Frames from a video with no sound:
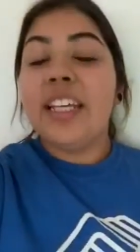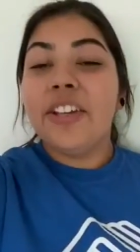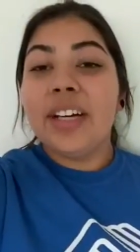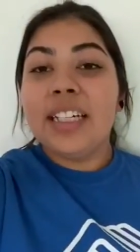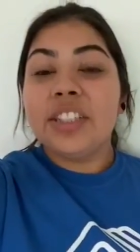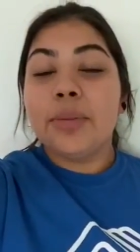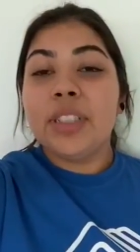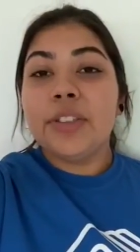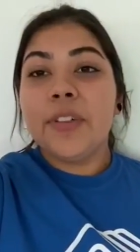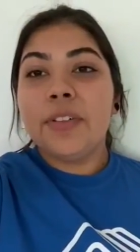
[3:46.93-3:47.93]
you guys so
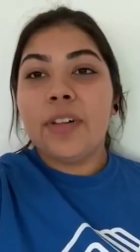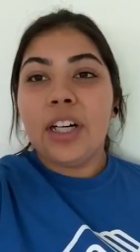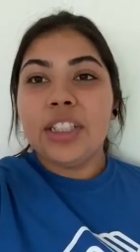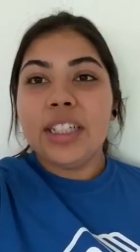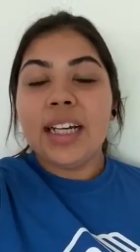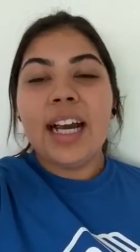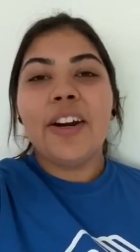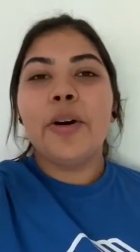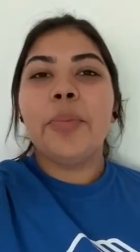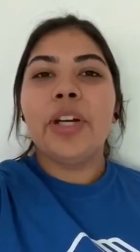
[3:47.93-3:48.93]
much for watching i
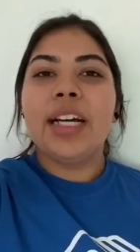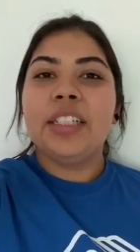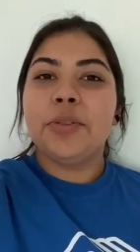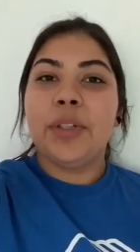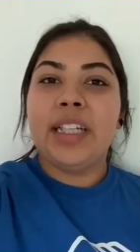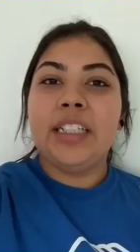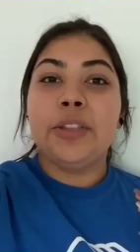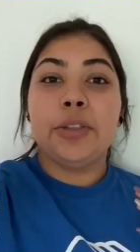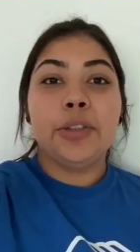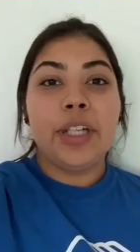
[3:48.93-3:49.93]
hope you guys really
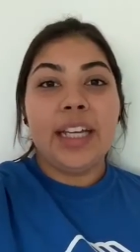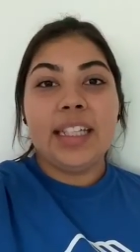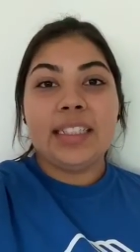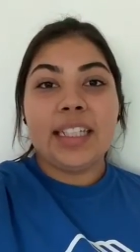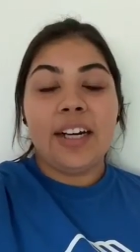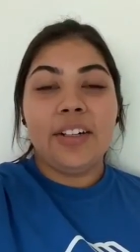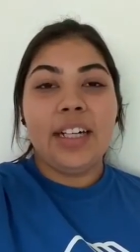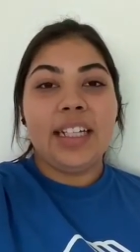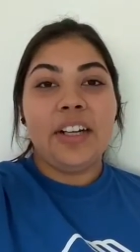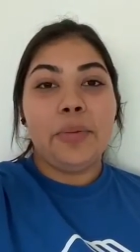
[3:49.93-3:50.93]
do try this out
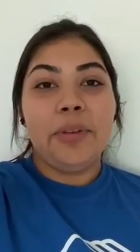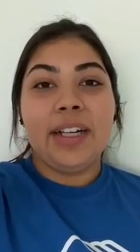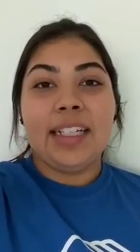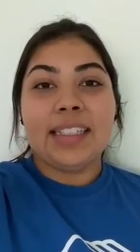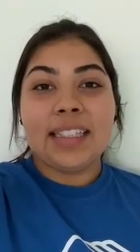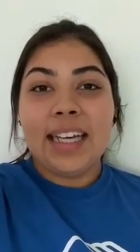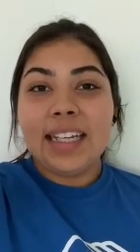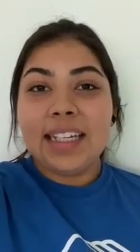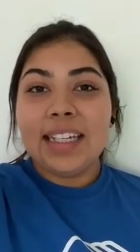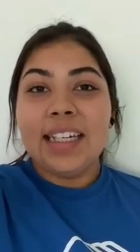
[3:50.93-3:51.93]
and i hope you guys
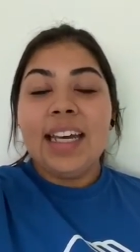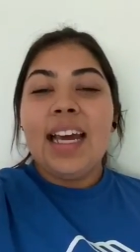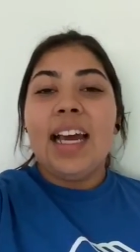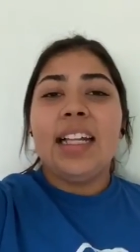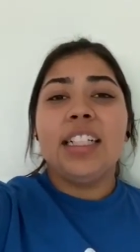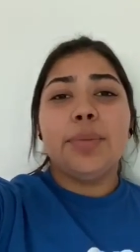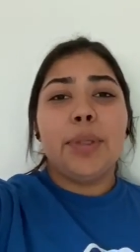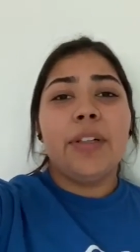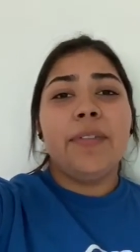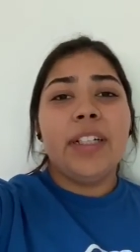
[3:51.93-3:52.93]
like it and it's
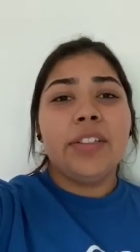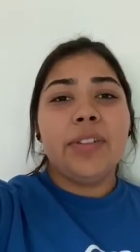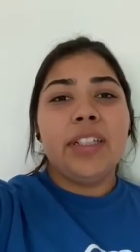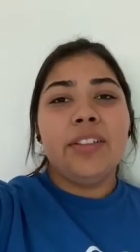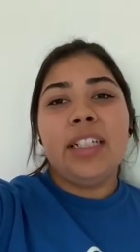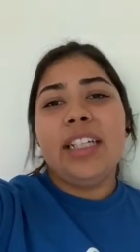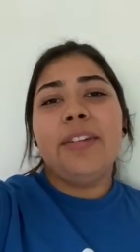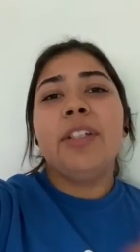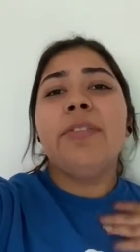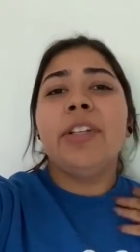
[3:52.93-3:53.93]
perfect right now like
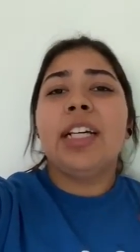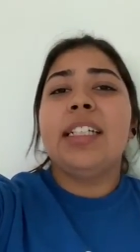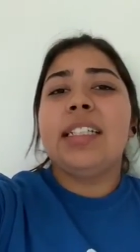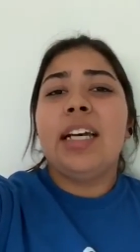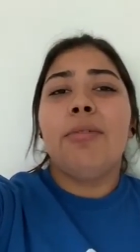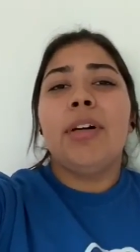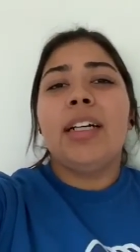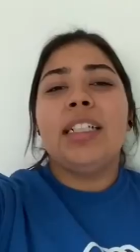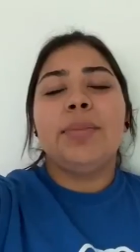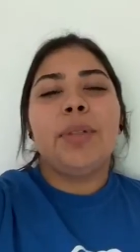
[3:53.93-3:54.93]
even if you guys get
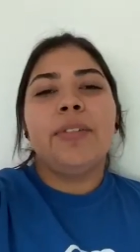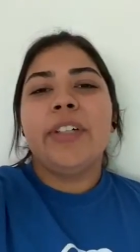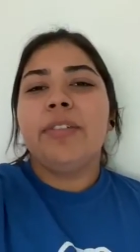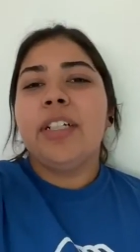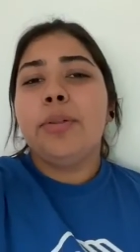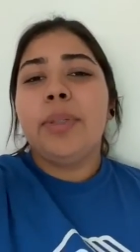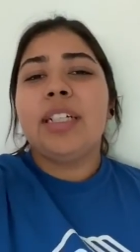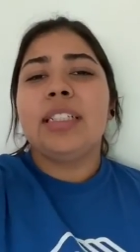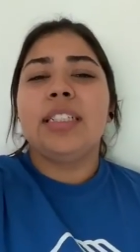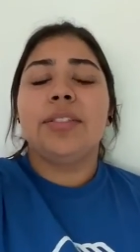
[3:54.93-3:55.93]
wet it's perfect right now
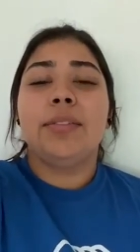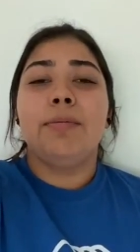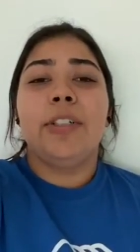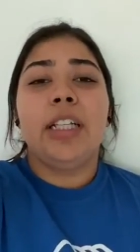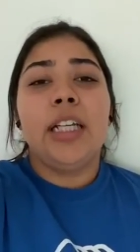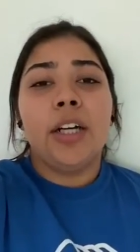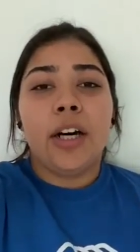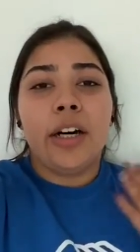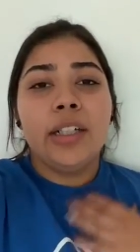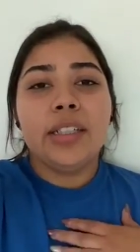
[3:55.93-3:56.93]
because it's really
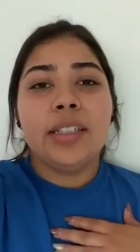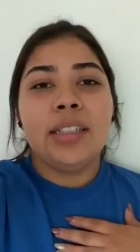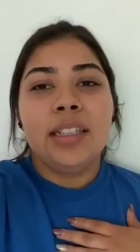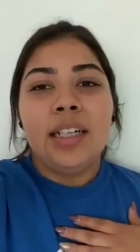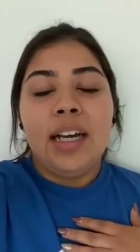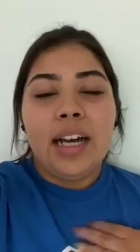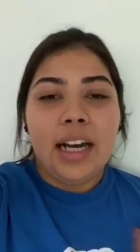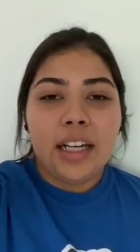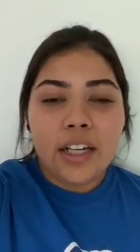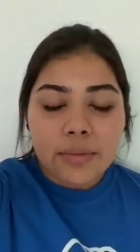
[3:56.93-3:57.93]
hot
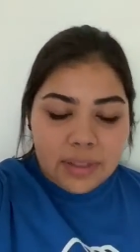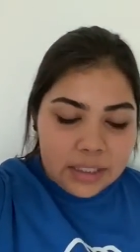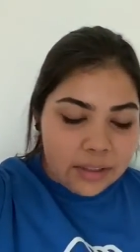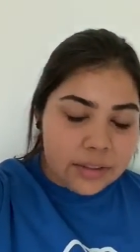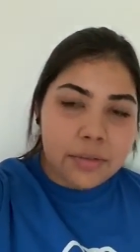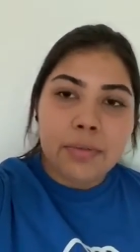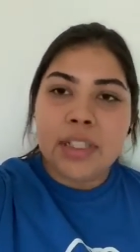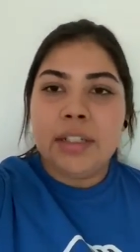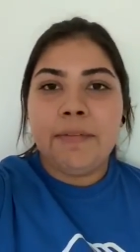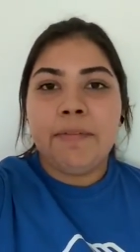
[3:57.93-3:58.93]
i got wet also
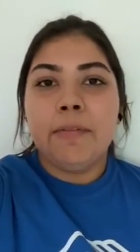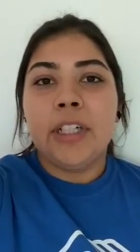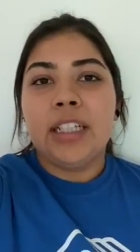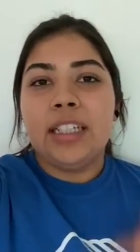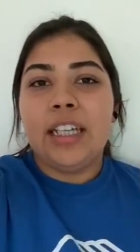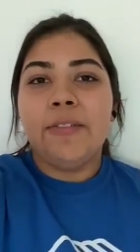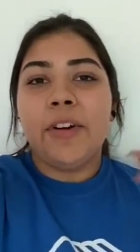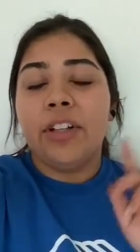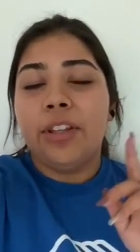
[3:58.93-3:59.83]
when it when it felt the